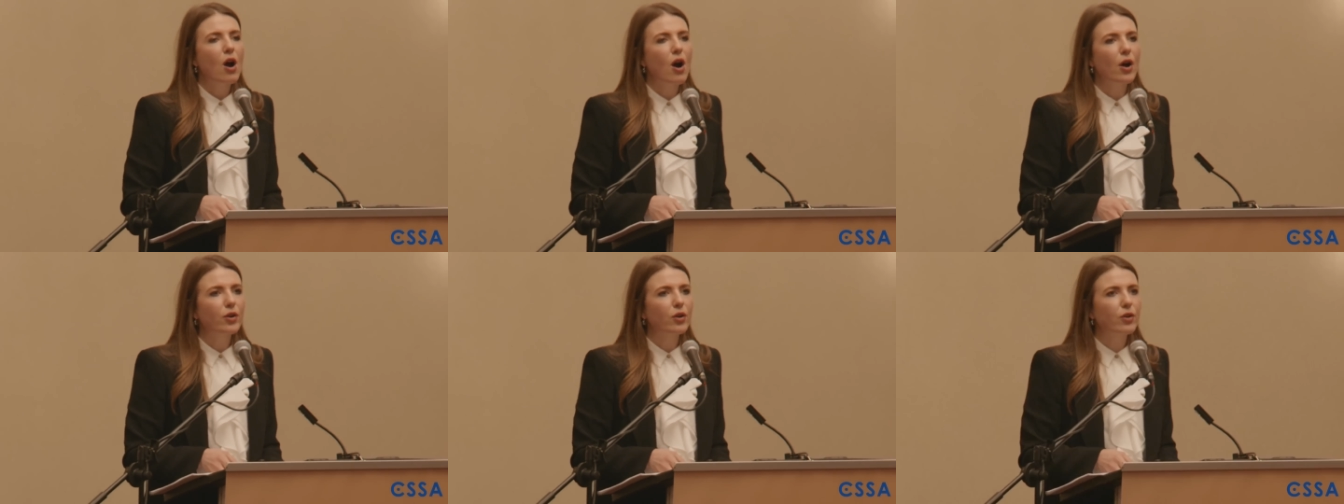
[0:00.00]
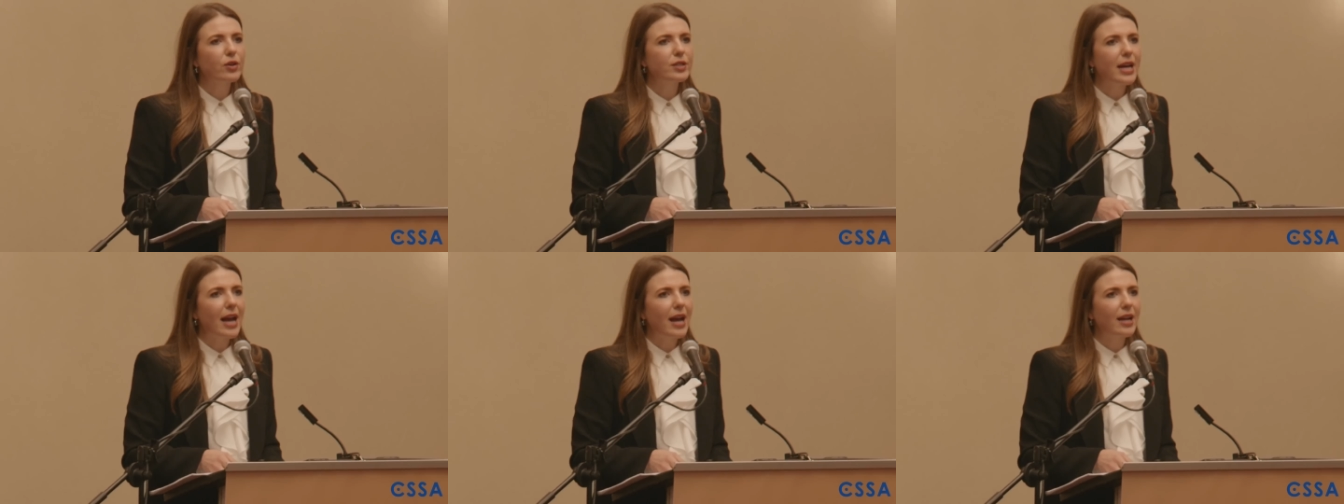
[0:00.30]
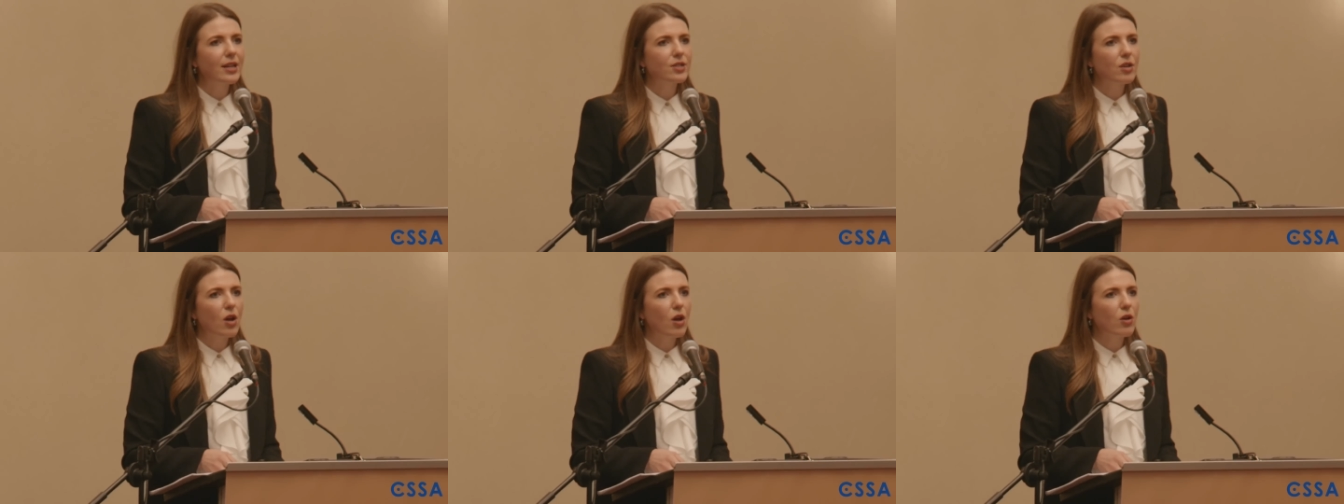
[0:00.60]
on your
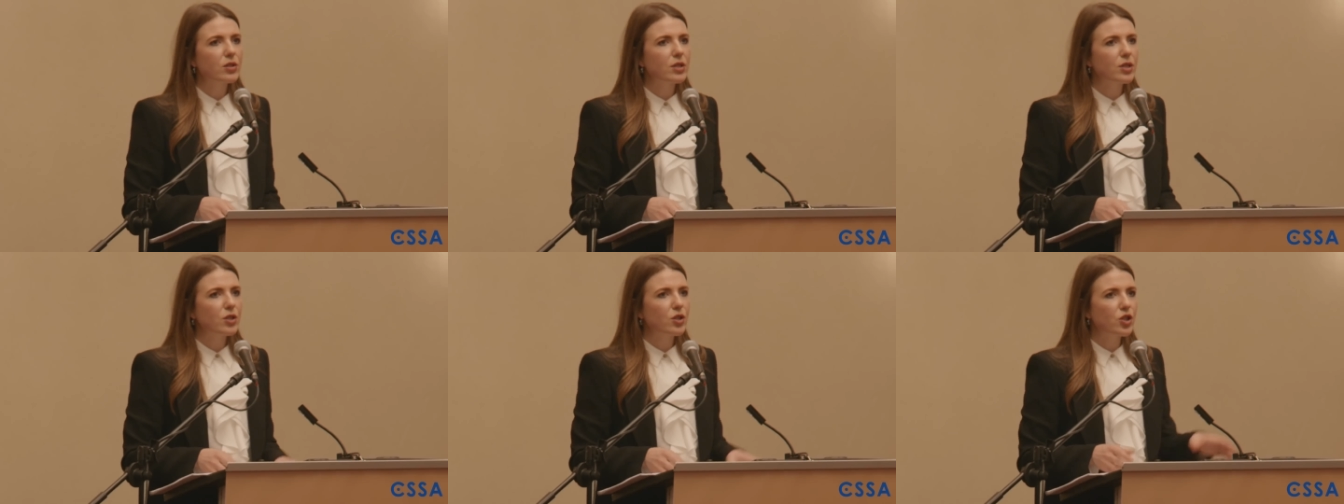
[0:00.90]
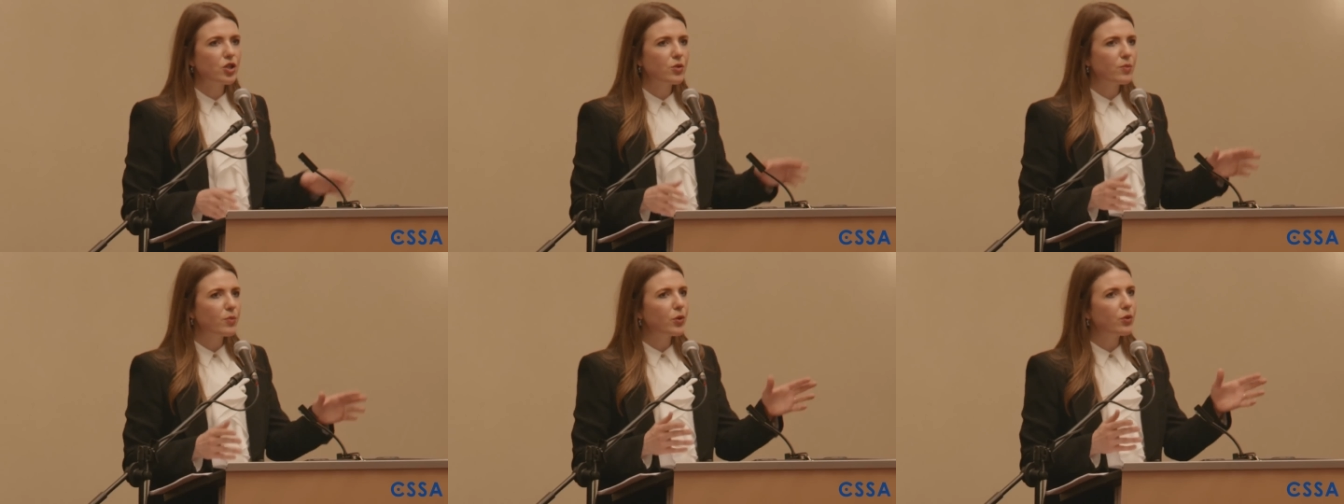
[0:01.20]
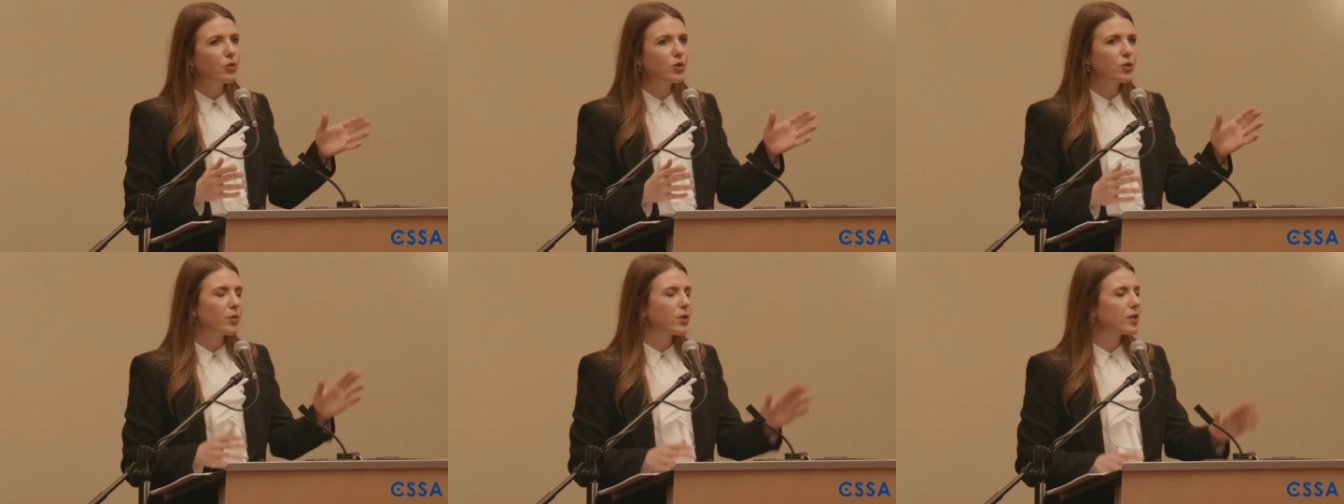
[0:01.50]
tax dollars and
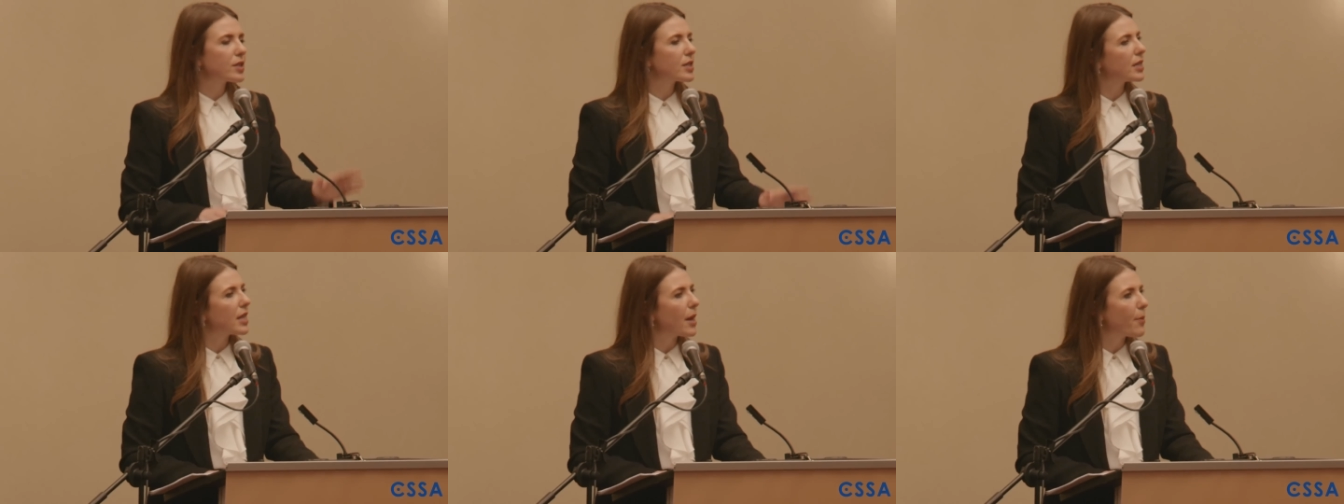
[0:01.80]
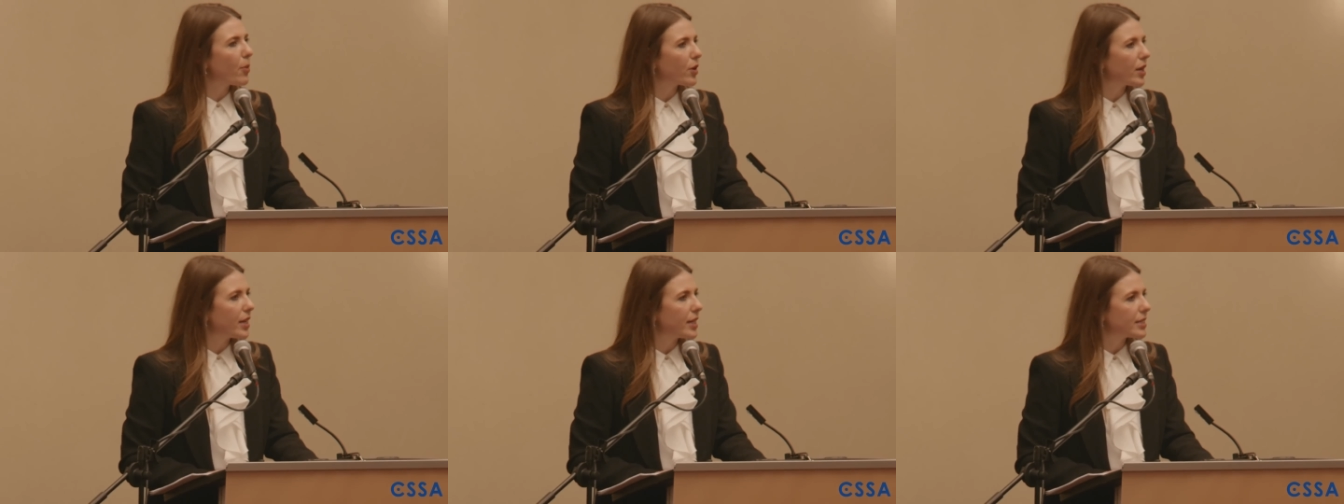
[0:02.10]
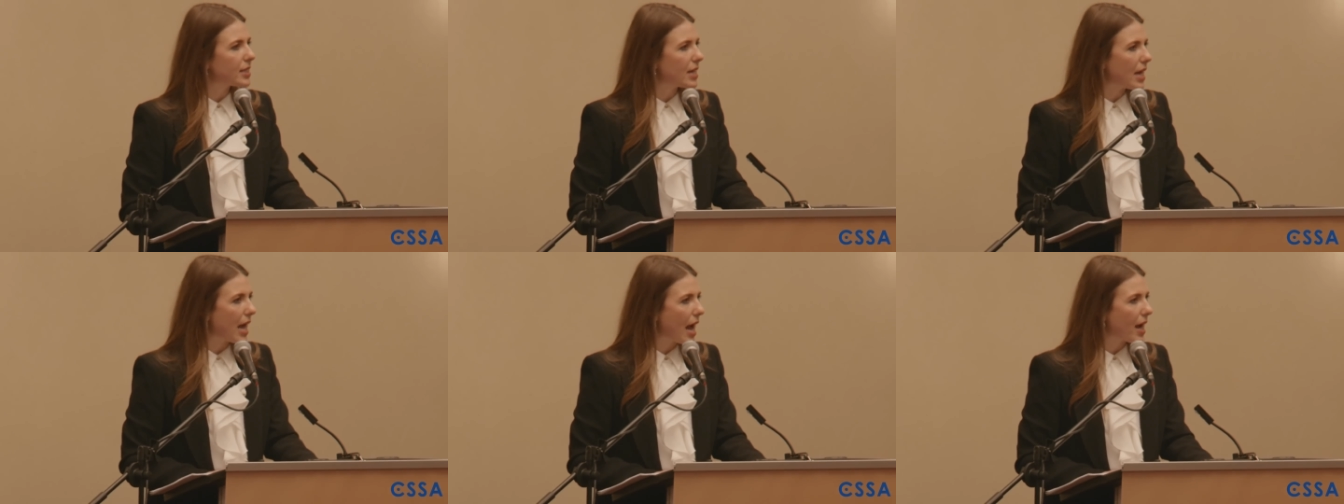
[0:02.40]
schmooze with
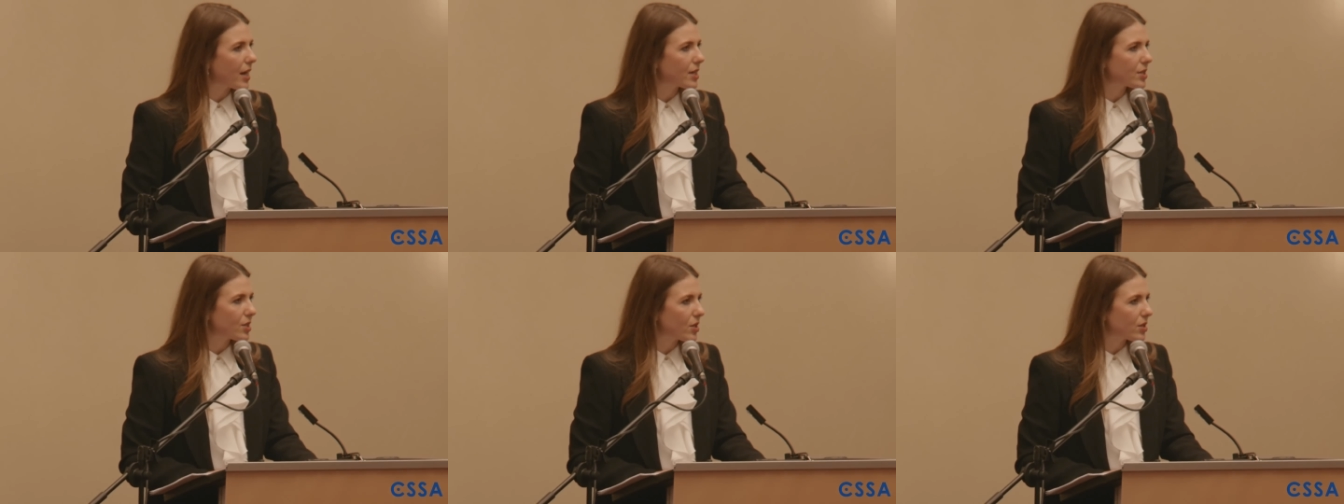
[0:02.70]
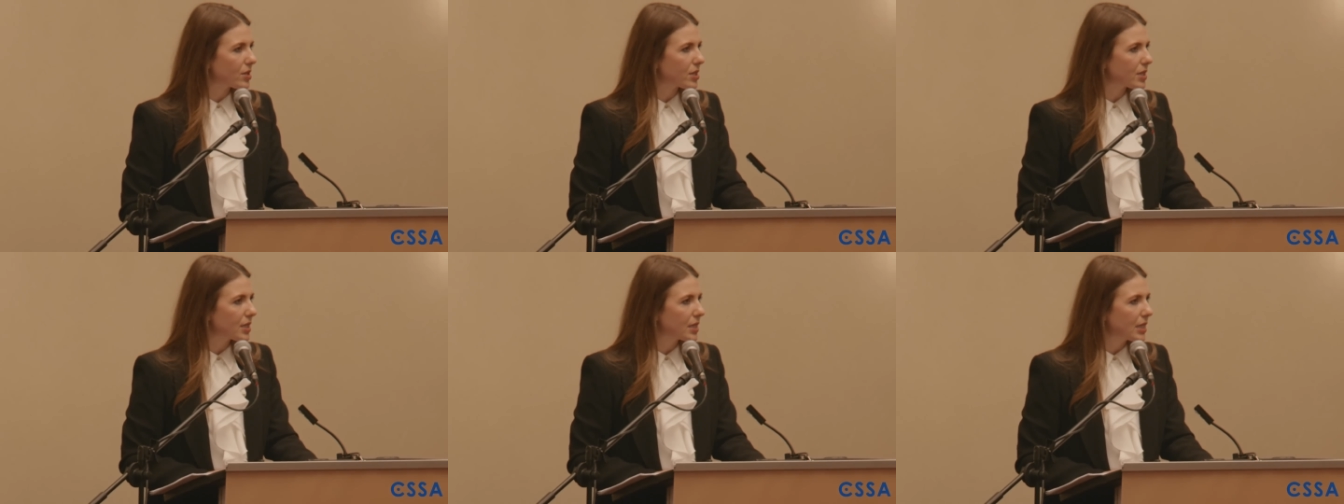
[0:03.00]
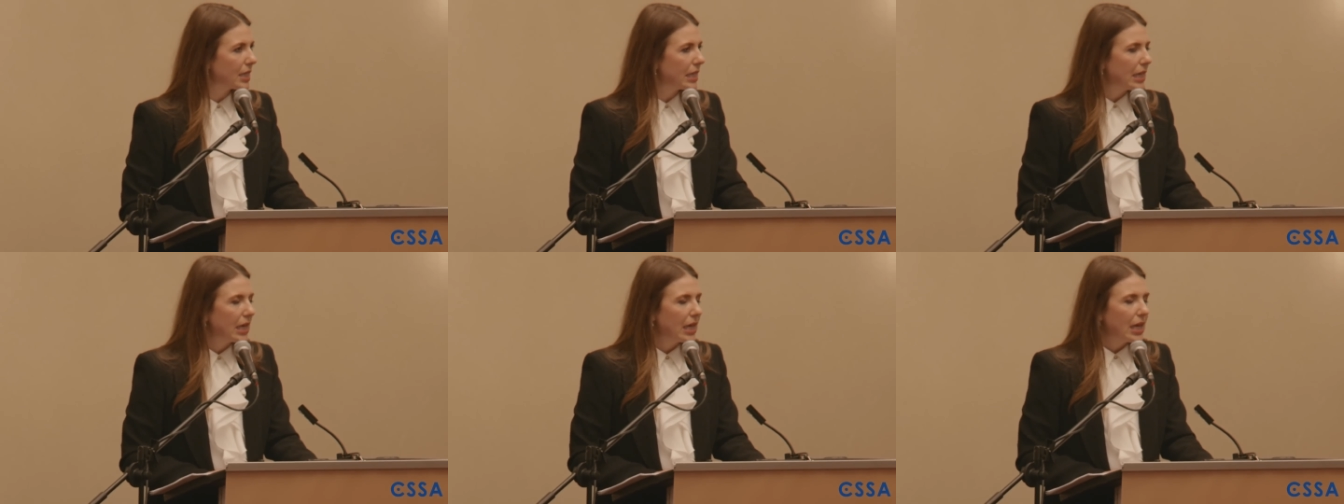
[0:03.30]
celebrities and
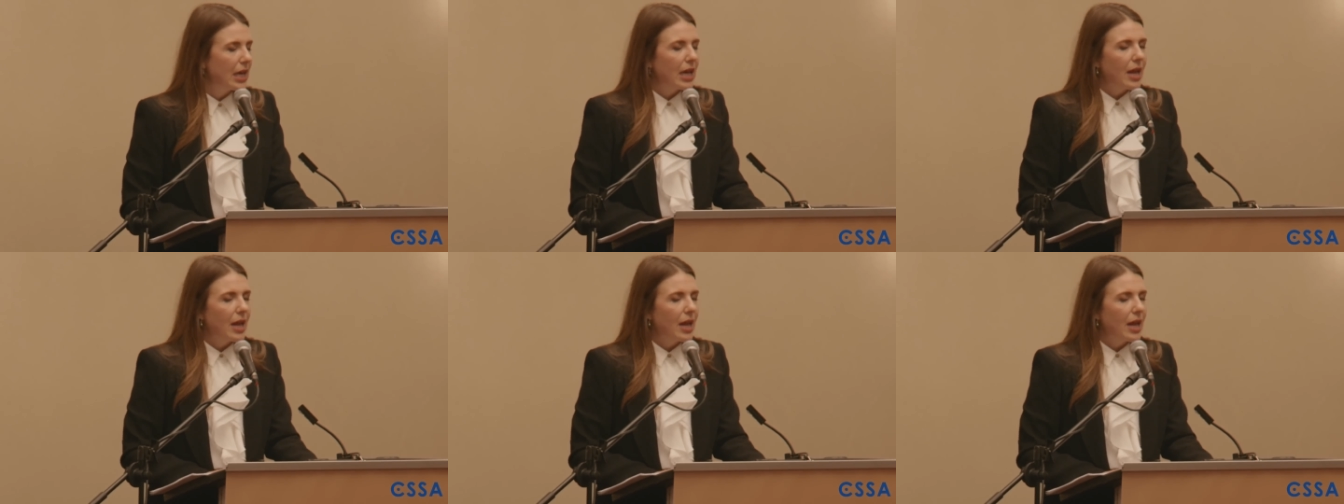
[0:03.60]
actors.